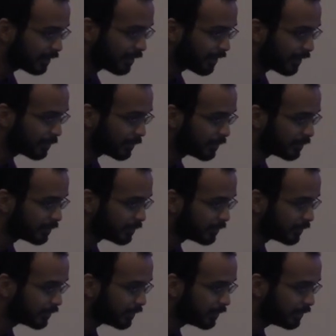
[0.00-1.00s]

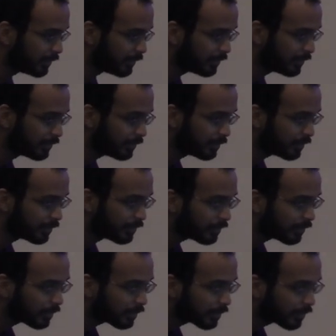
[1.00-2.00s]
nominal.
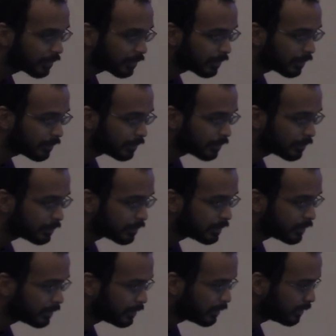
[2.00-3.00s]
Closed loop.
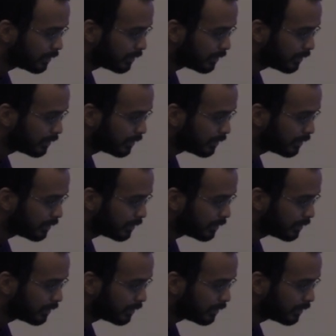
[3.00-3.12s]
Closed.